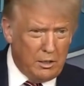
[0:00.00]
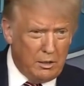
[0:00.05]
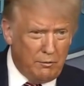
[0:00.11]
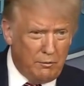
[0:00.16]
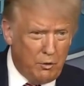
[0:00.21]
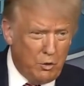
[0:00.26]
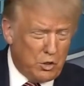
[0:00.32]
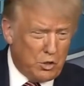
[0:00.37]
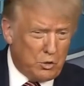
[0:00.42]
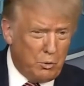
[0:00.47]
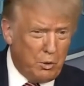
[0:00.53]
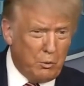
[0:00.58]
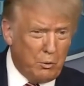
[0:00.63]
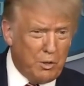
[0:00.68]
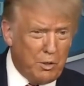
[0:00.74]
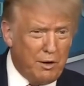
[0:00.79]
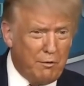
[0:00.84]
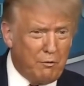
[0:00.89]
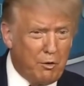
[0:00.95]
Of course, we
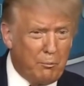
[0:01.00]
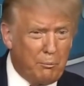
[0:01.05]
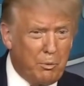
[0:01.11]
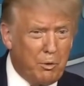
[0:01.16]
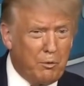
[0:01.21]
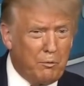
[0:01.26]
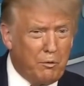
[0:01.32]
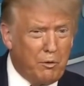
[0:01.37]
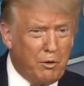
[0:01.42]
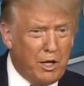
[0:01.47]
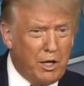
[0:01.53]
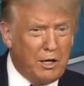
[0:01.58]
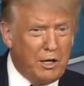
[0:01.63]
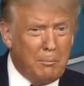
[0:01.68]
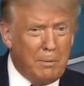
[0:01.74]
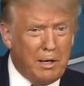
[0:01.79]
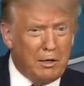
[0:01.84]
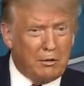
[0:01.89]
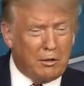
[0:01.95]
would never approve an
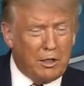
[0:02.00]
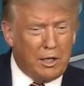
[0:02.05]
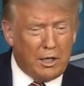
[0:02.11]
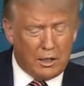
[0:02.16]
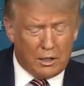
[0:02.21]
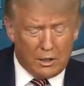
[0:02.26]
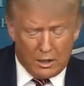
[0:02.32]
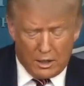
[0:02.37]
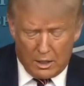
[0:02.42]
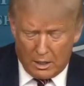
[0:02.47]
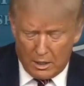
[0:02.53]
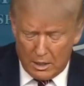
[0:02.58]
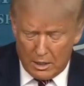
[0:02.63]
amount like that.